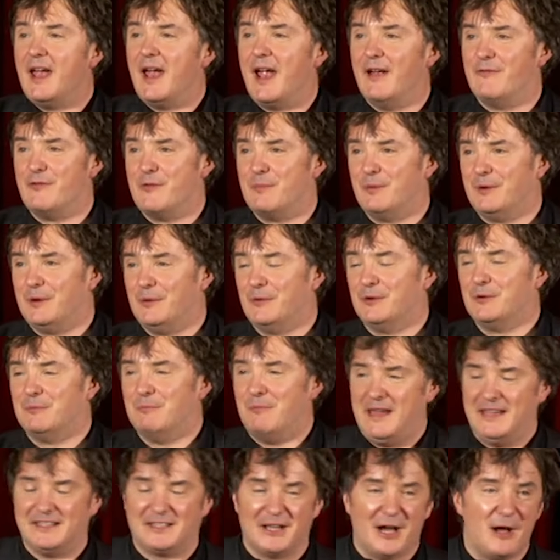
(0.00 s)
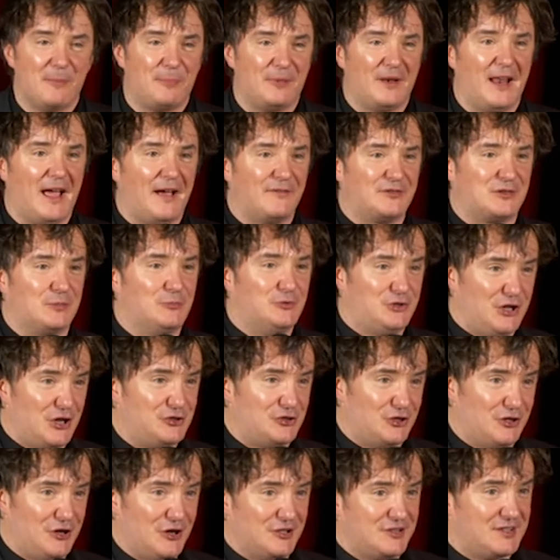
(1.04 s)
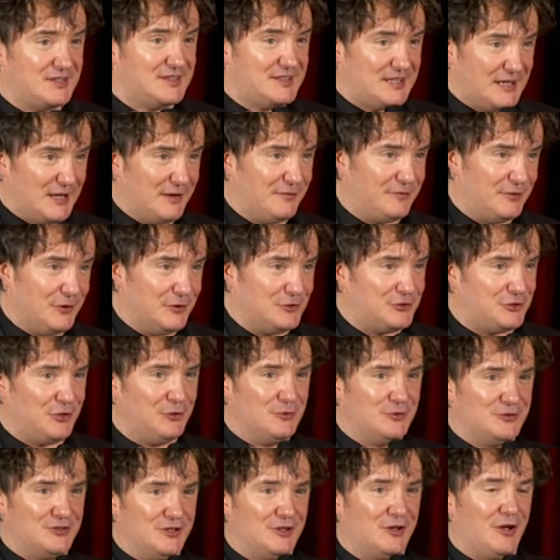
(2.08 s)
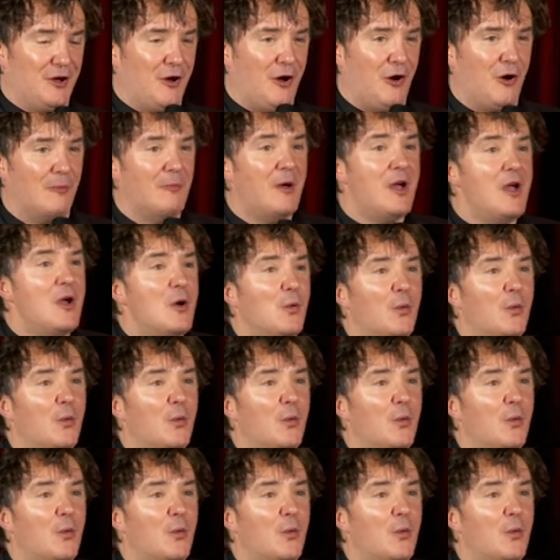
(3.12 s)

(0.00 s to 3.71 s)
Everybody would meet up and have some ginger nuts and sing a few tunes and go home.